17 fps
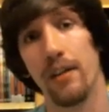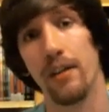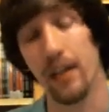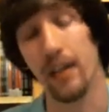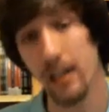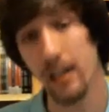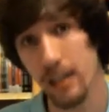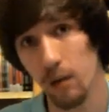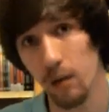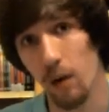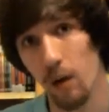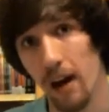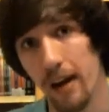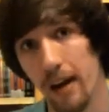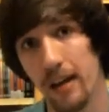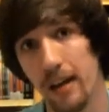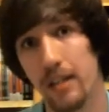The easy
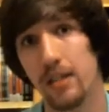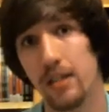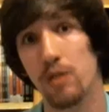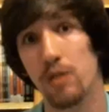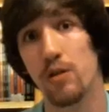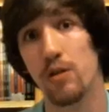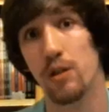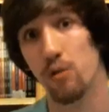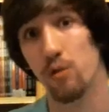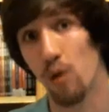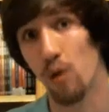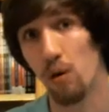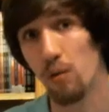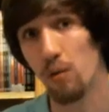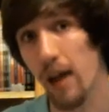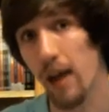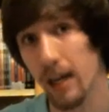way is you just
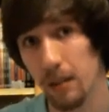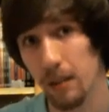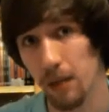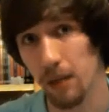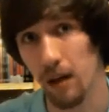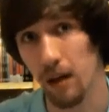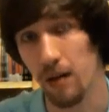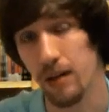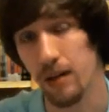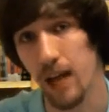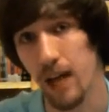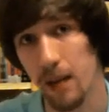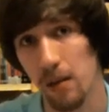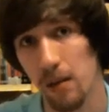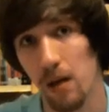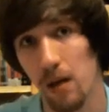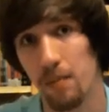roll randomly on the
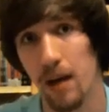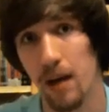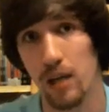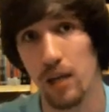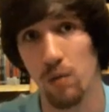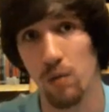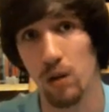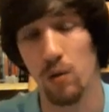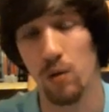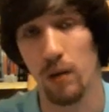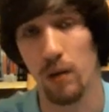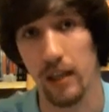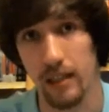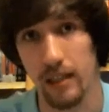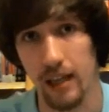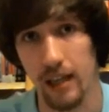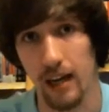table on page
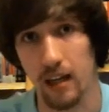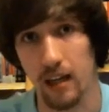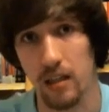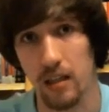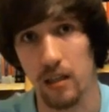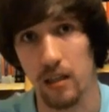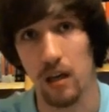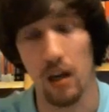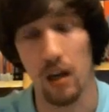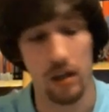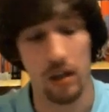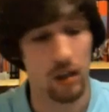126.